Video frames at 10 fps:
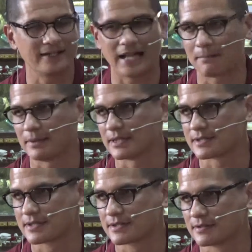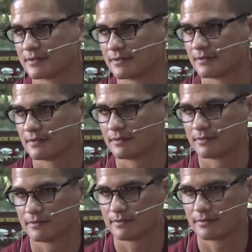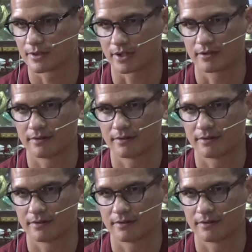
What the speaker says: happiness. Okay.